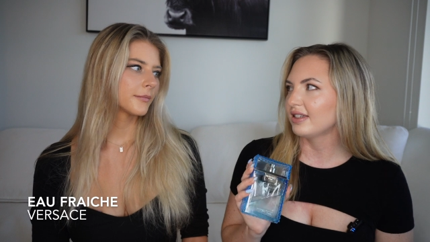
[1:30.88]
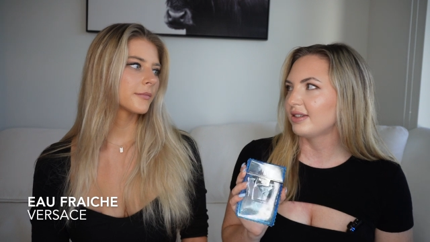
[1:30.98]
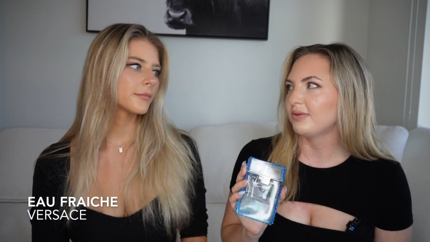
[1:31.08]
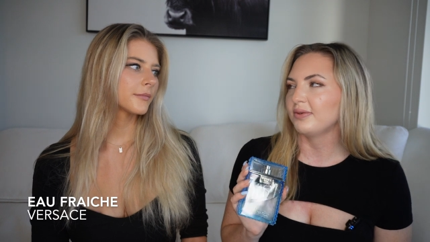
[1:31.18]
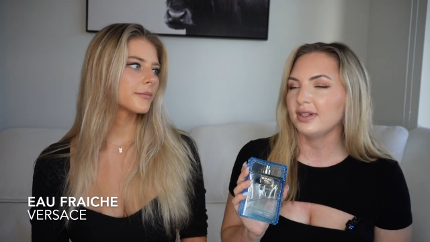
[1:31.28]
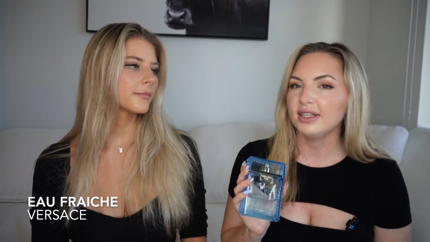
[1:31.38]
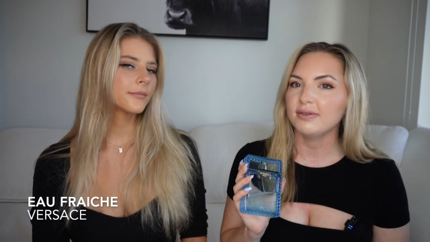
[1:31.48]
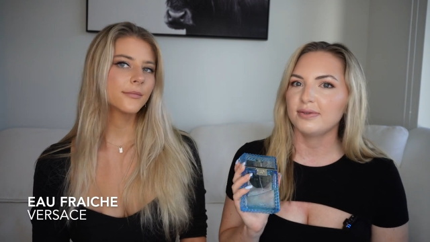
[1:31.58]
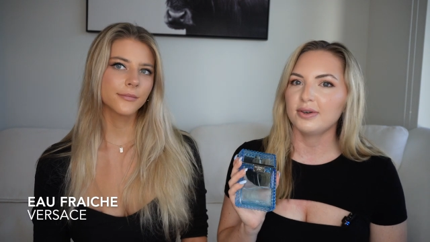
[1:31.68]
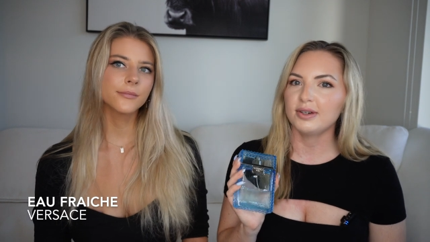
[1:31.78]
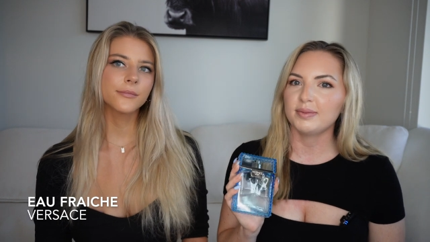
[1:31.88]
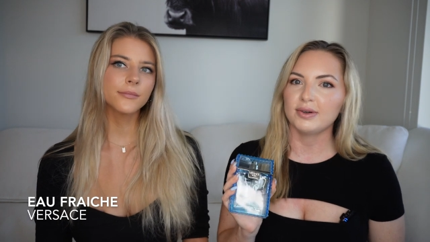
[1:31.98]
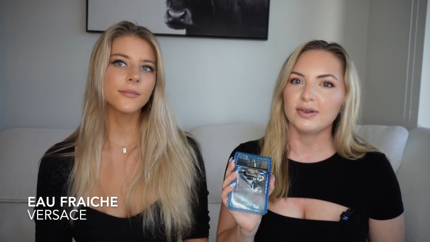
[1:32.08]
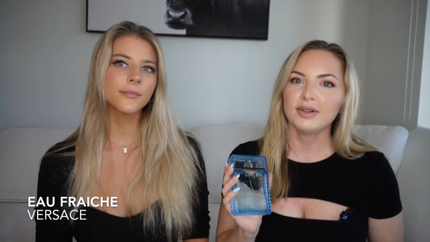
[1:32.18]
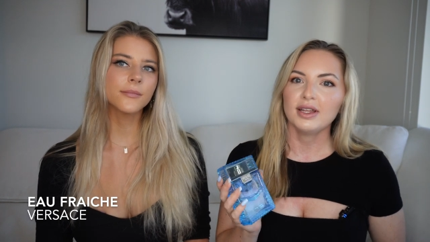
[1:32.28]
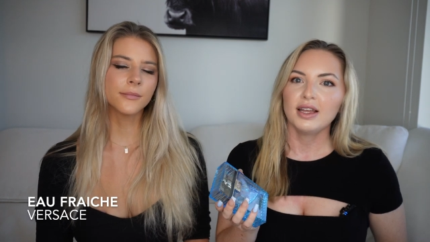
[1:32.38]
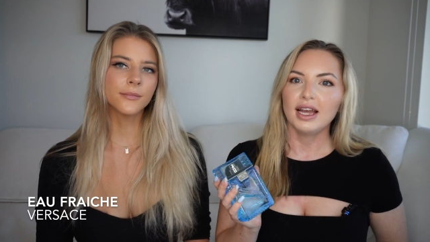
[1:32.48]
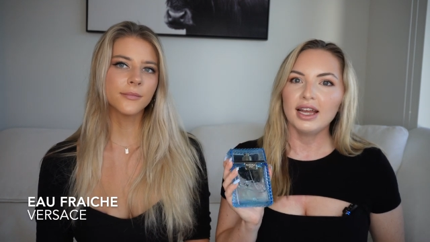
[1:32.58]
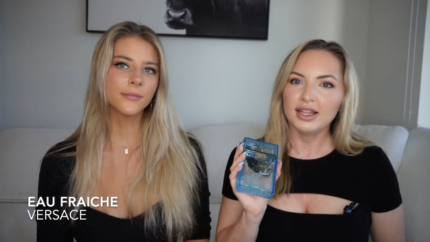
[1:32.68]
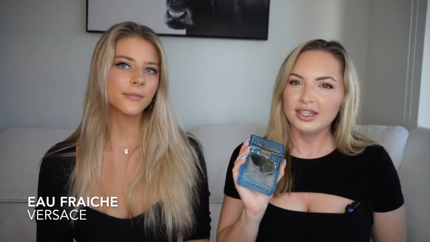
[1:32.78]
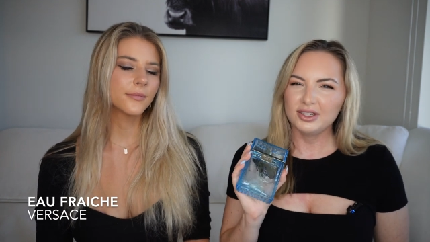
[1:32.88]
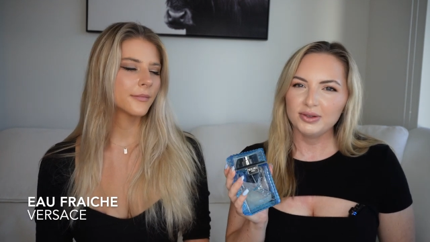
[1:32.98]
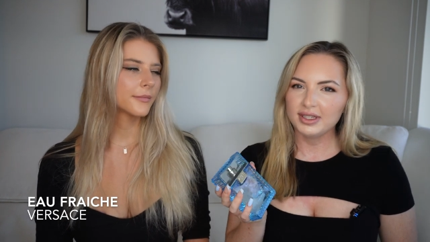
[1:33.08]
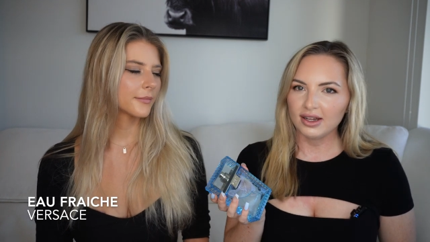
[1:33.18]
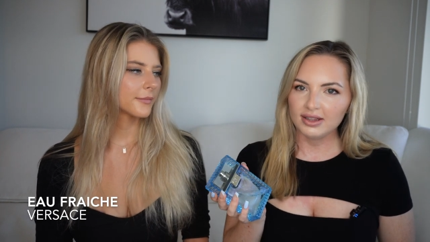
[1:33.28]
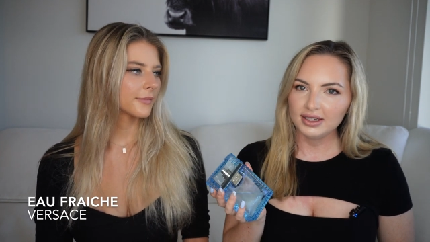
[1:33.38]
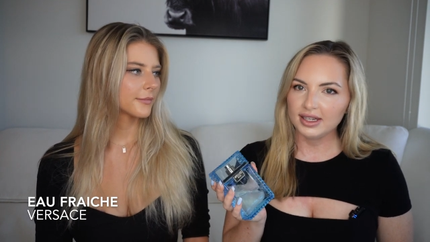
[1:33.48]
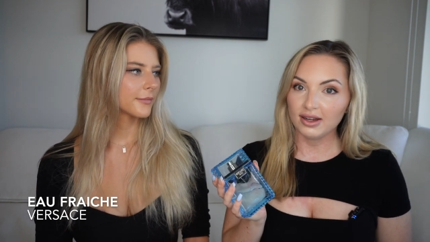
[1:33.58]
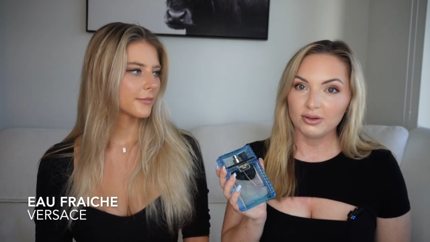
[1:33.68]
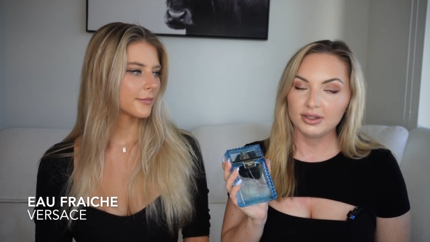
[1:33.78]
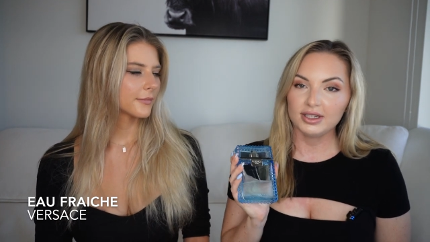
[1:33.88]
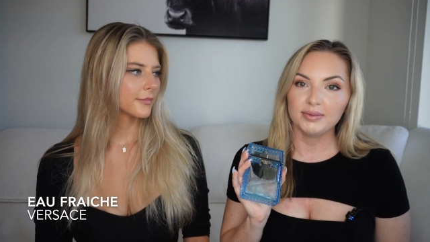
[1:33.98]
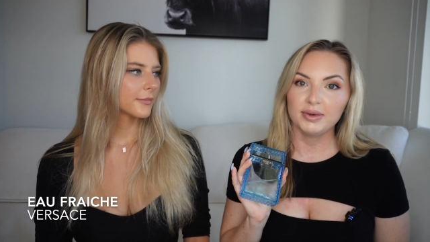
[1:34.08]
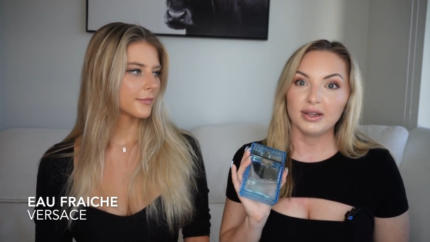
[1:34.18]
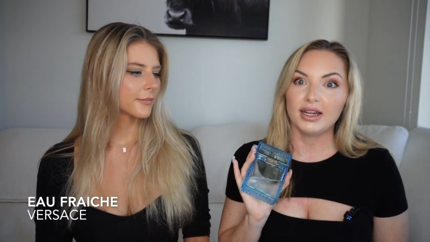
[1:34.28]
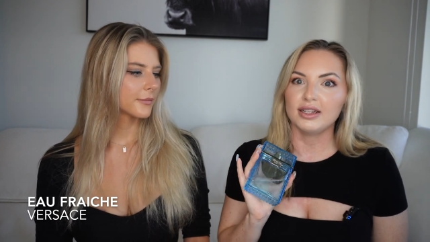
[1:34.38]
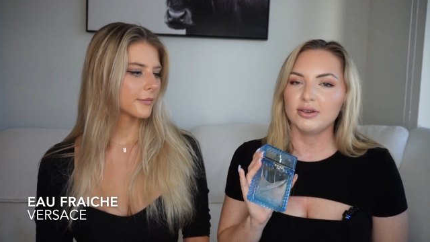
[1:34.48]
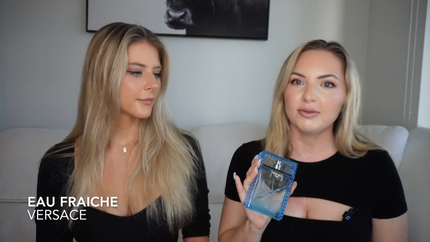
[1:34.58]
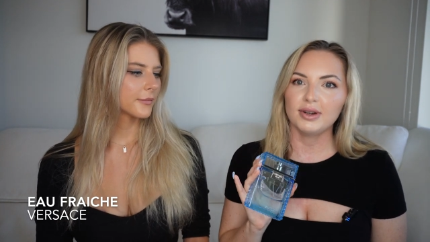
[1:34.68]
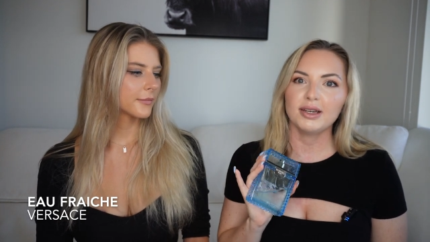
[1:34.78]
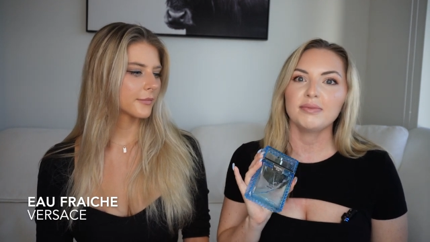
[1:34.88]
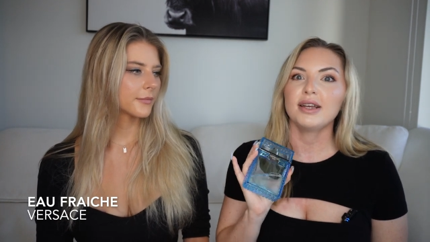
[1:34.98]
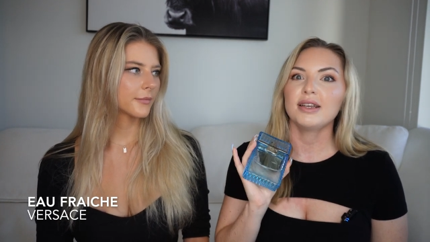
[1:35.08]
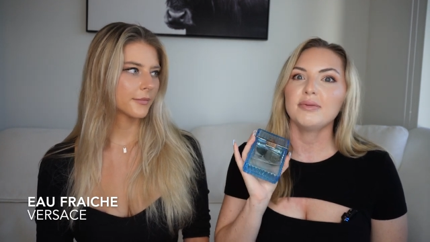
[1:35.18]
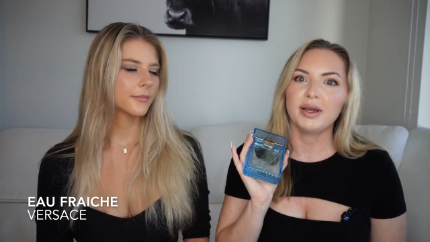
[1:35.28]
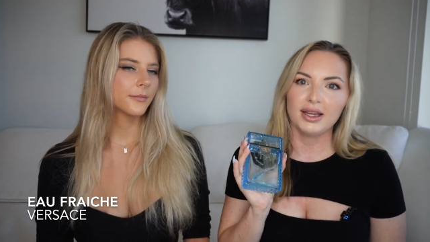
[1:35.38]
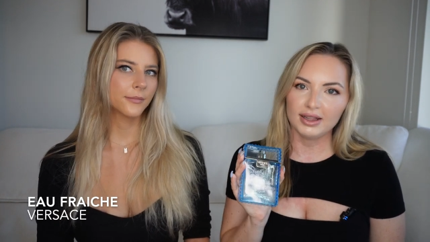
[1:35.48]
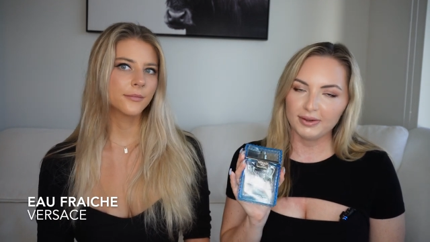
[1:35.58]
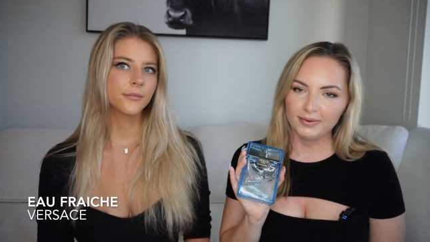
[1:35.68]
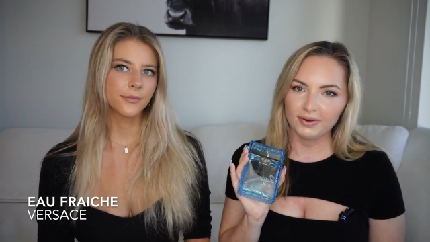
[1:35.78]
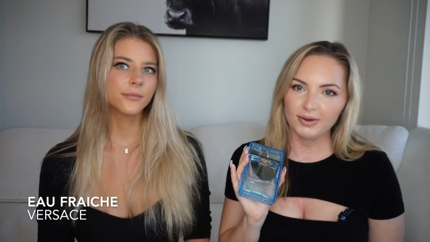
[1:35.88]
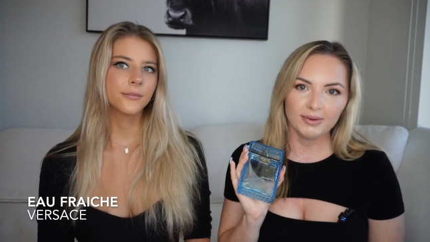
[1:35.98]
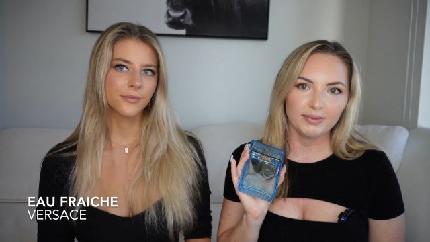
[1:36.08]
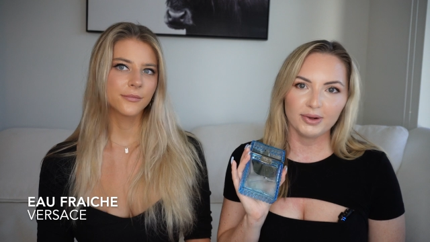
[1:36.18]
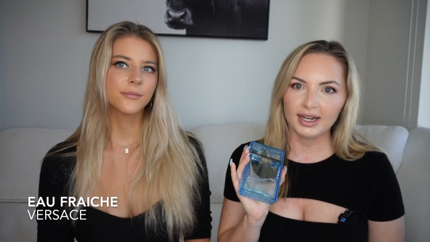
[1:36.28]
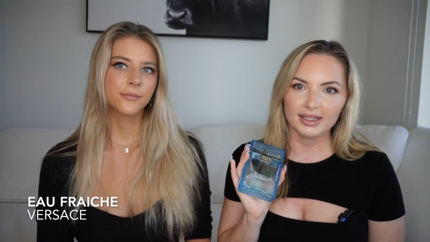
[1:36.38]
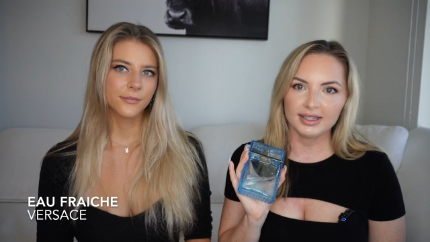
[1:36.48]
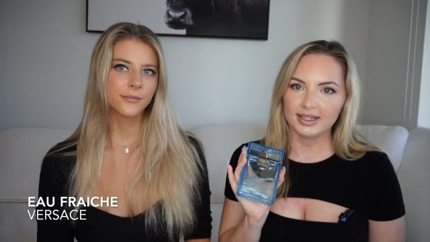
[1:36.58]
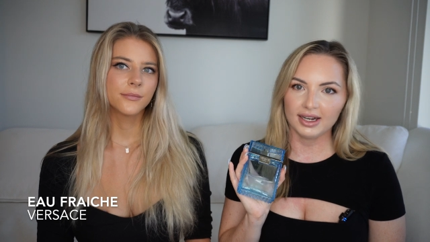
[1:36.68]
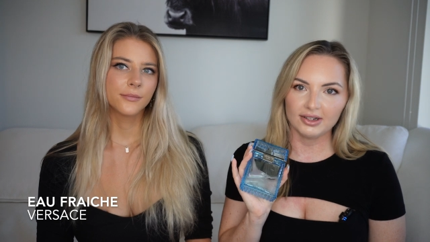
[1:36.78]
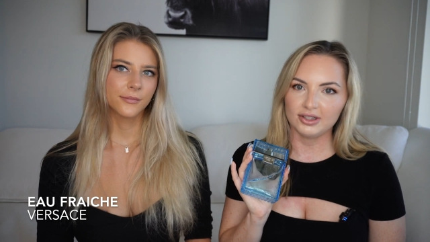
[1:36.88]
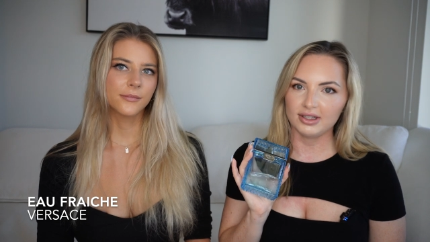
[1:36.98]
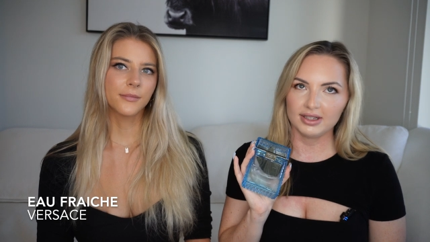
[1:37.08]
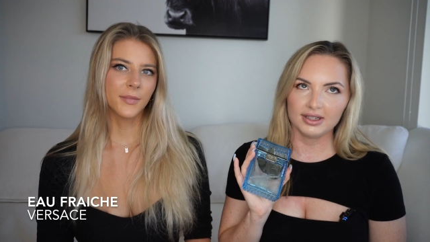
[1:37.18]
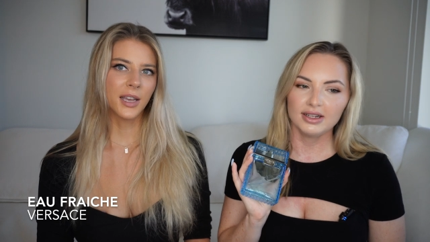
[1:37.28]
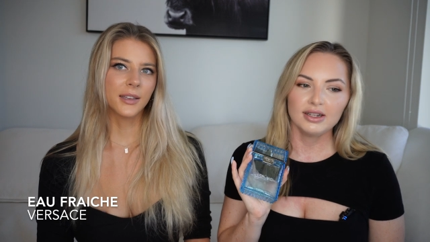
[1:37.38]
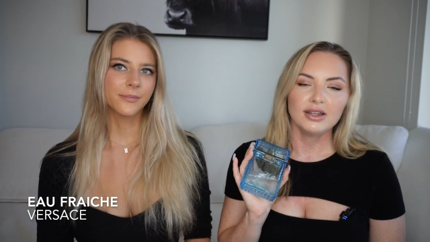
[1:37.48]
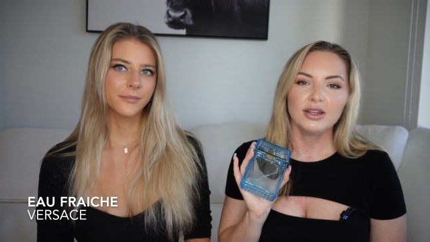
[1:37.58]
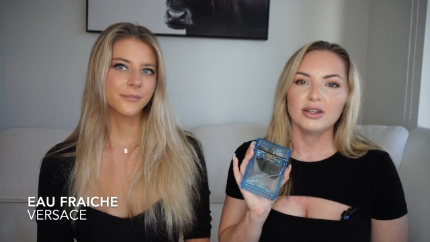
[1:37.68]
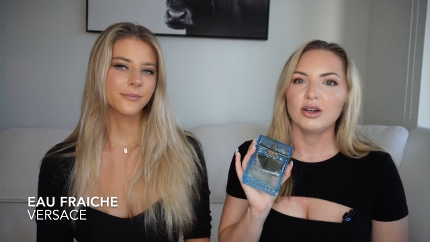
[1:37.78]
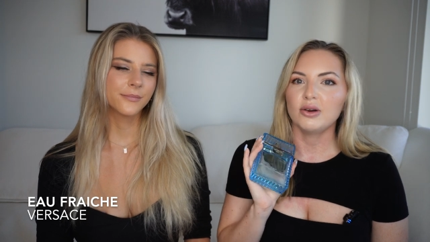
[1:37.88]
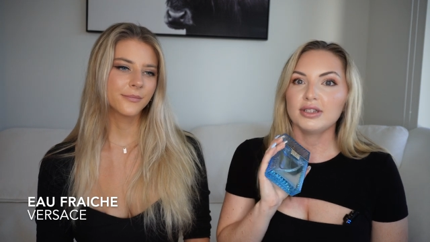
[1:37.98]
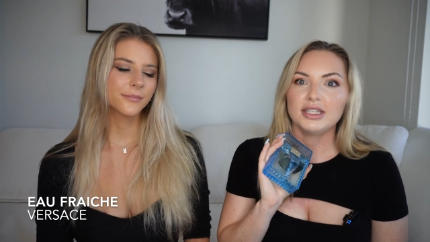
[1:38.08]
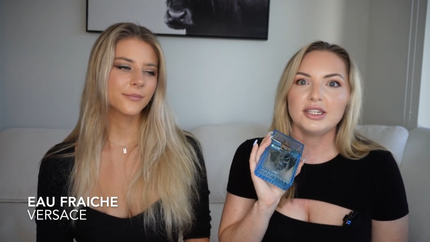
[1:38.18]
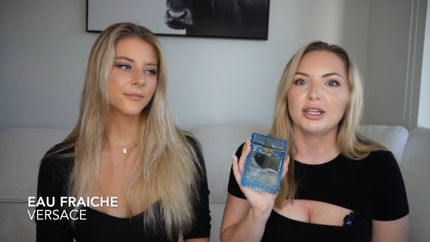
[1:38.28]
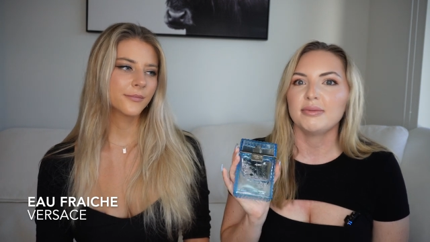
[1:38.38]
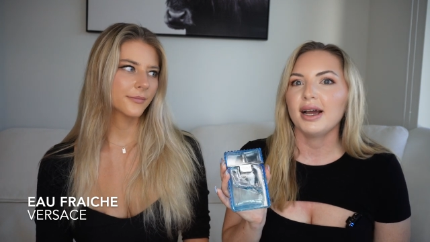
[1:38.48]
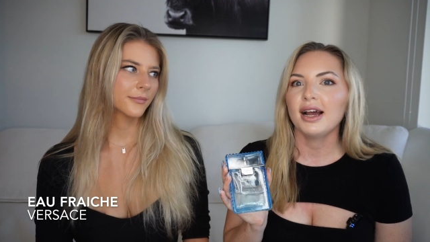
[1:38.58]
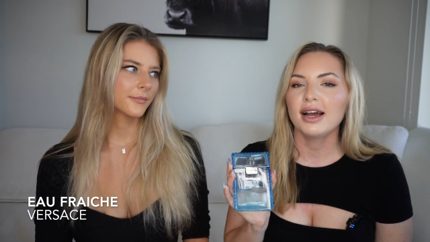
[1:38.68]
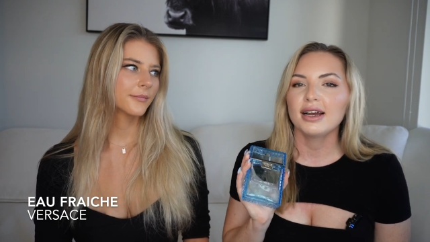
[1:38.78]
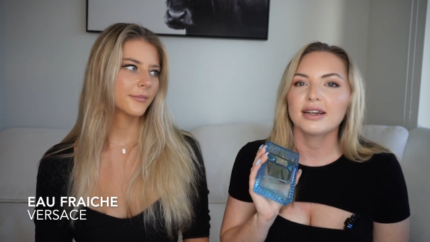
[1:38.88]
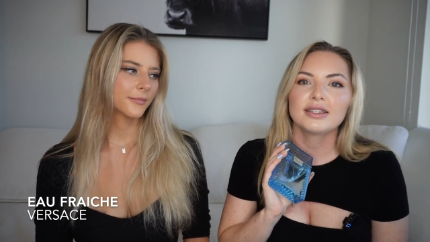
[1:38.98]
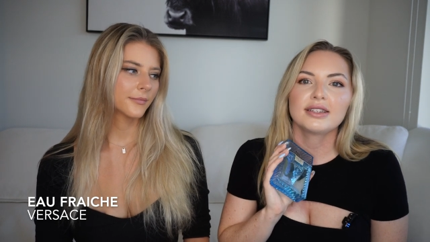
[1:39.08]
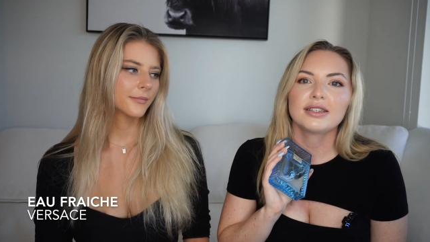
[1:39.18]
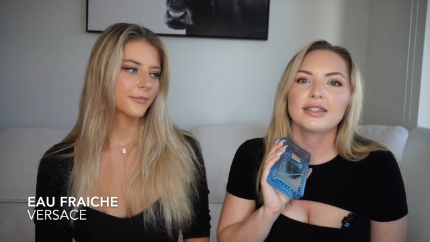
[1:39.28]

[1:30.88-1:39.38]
Speaker 1: It's really affordable. Mm -hmm. And they do sell this at Ulta, but I don't recommend paying the full price there. Just yeah. go to TJ Maxx,